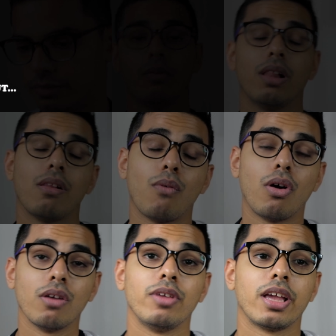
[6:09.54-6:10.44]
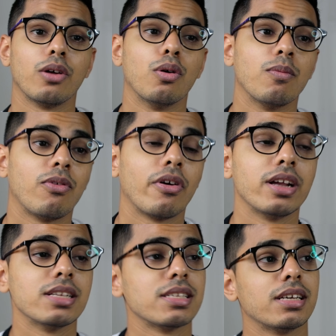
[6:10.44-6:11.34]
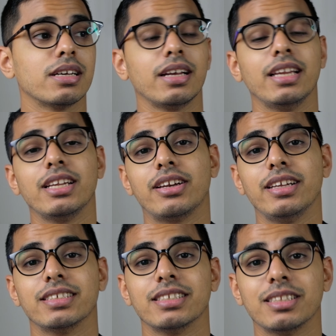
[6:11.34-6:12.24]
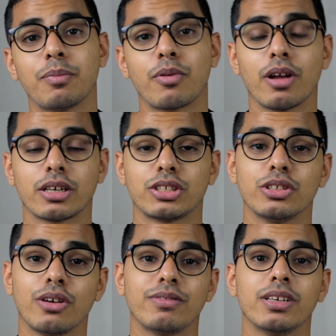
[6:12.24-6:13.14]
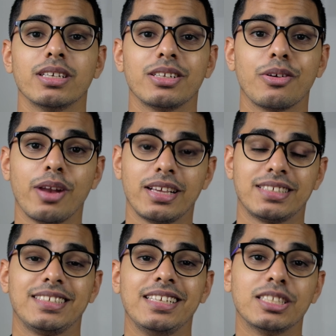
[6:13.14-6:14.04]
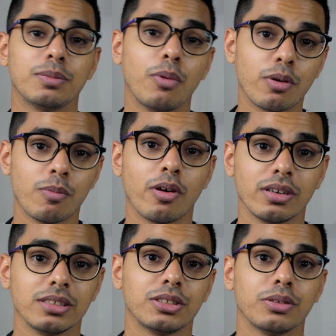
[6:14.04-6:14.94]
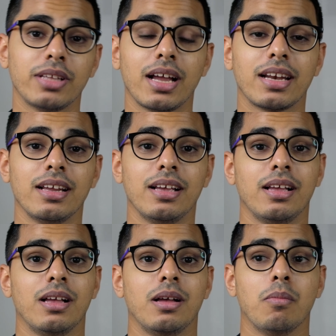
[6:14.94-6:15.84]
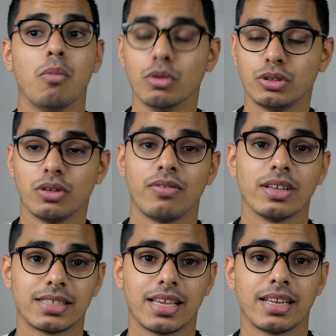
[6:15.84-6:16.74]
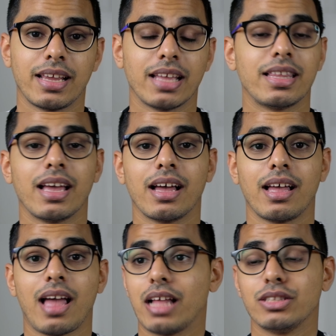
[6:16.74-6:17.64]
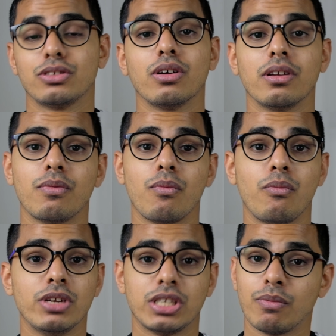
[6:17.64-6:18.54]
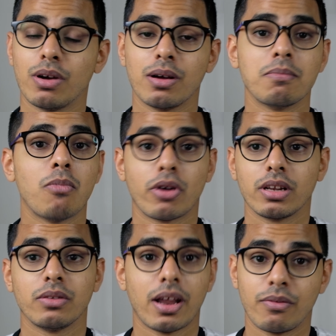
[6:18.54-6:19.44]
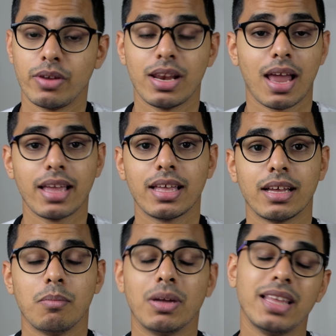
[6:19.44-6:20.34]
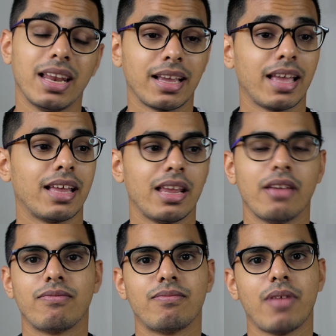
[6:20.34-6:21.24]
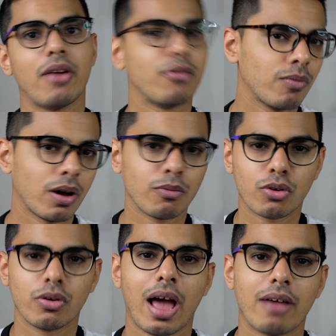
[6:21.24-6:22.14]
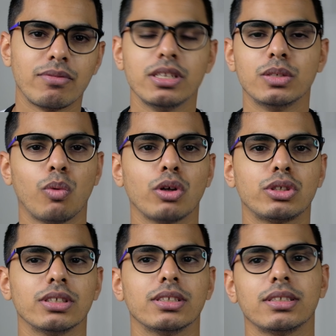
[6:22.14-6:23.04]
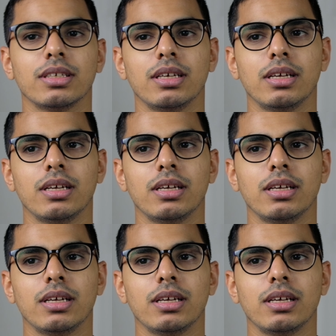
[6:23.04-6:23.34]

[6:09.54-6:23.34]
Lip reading: Well, all we can hope for is an increase in the production of the Rolex Steel Sport model so that most of us can get their hands on whichever model that we like. But then again, if everyone could have these watches,